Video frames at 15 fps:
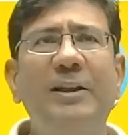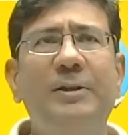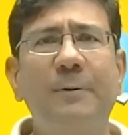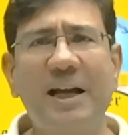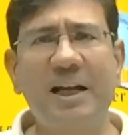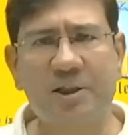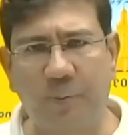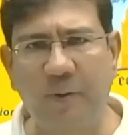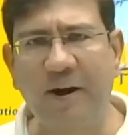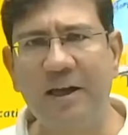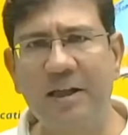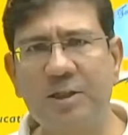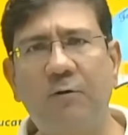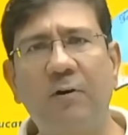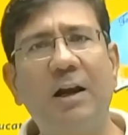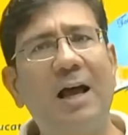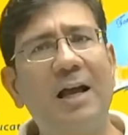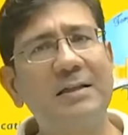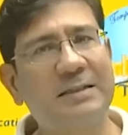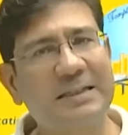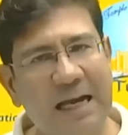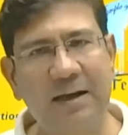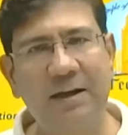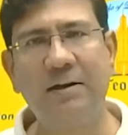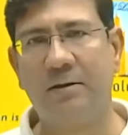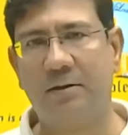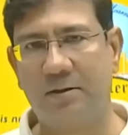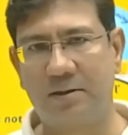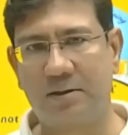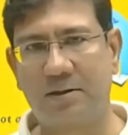With my experience over the last 10
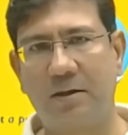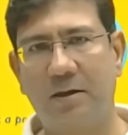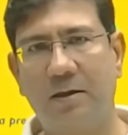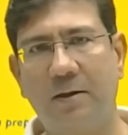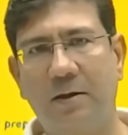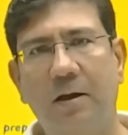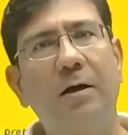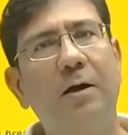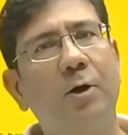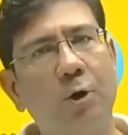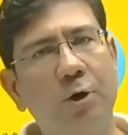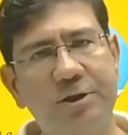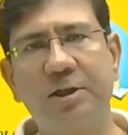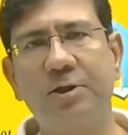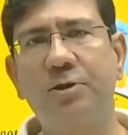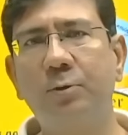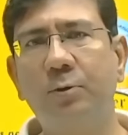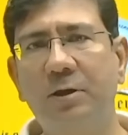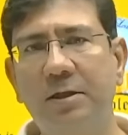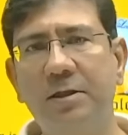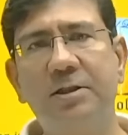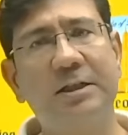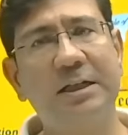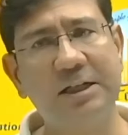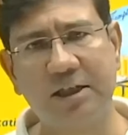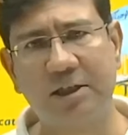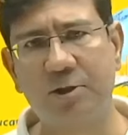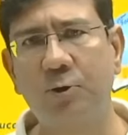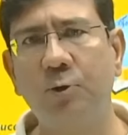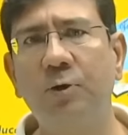years, coaching students,
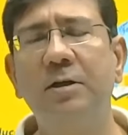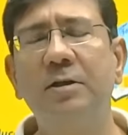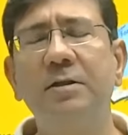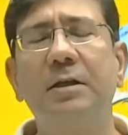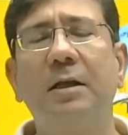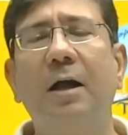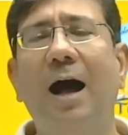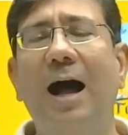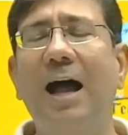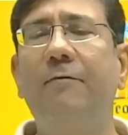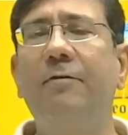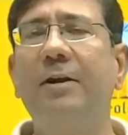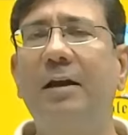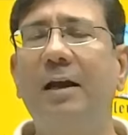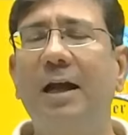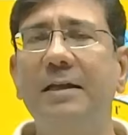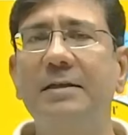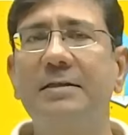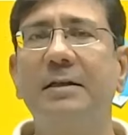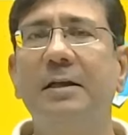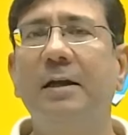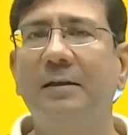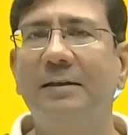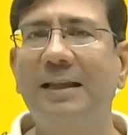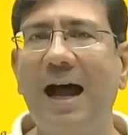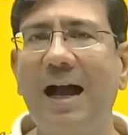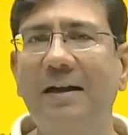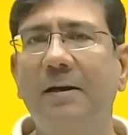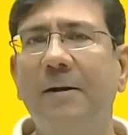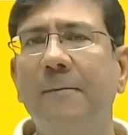teaching students, I have realized
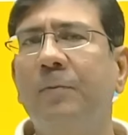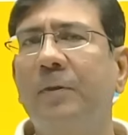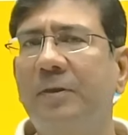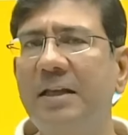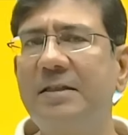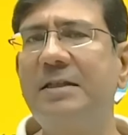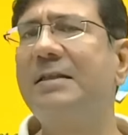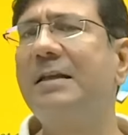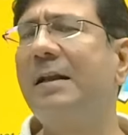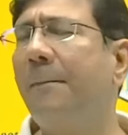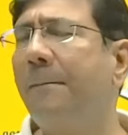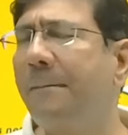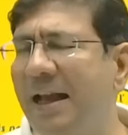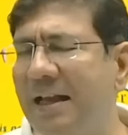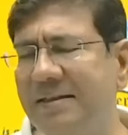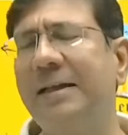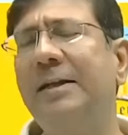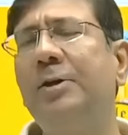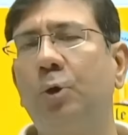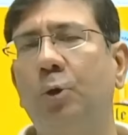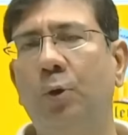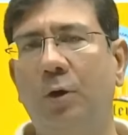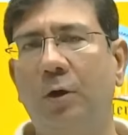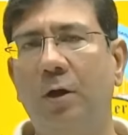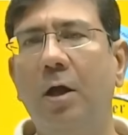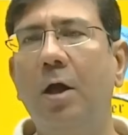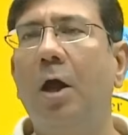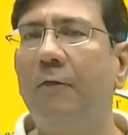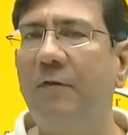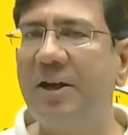that this is an amazing tool
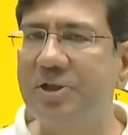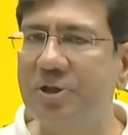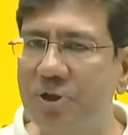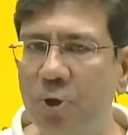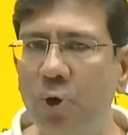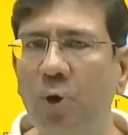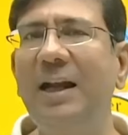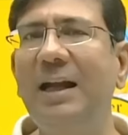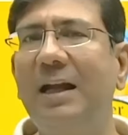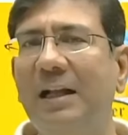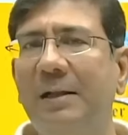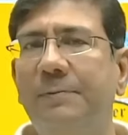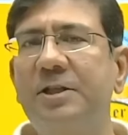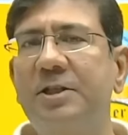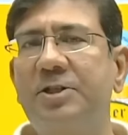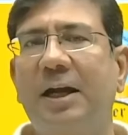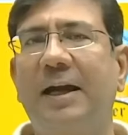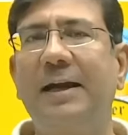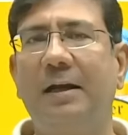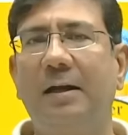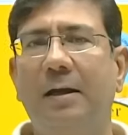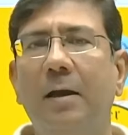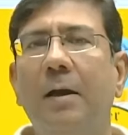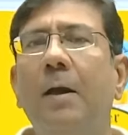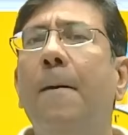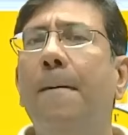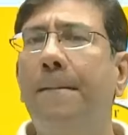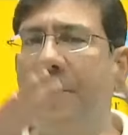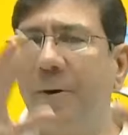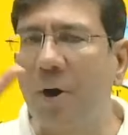which truly helps a child
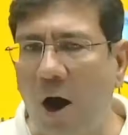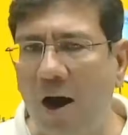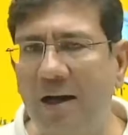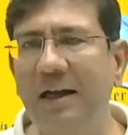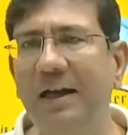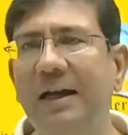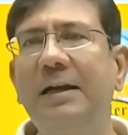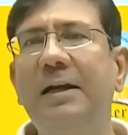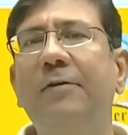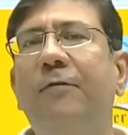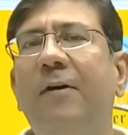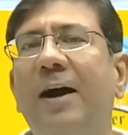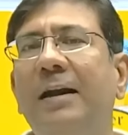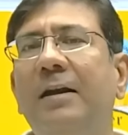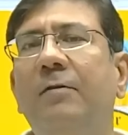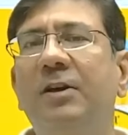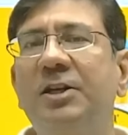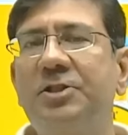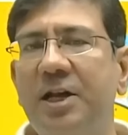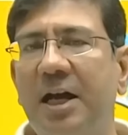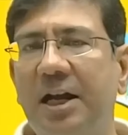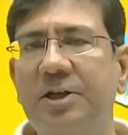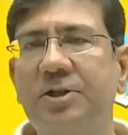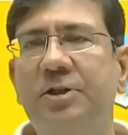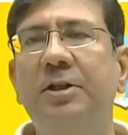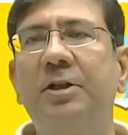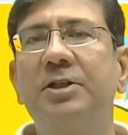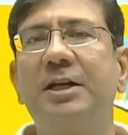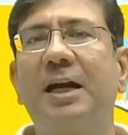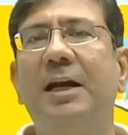broadly define which
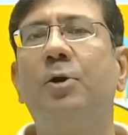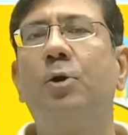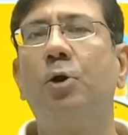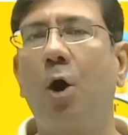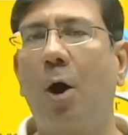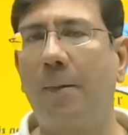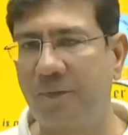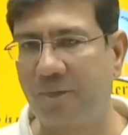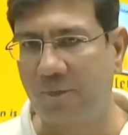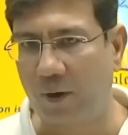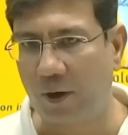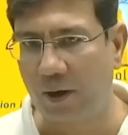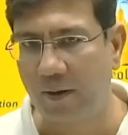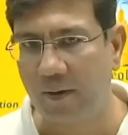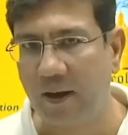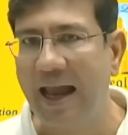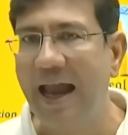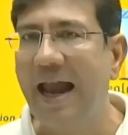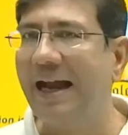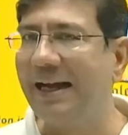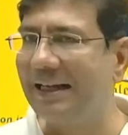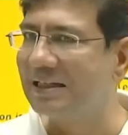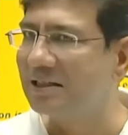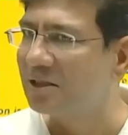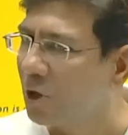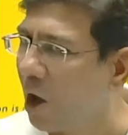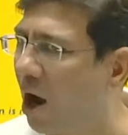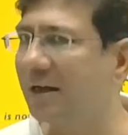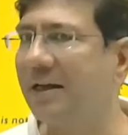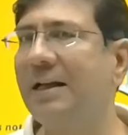direction the child could opt for. It is
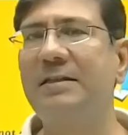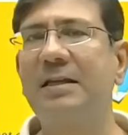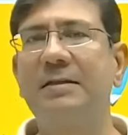not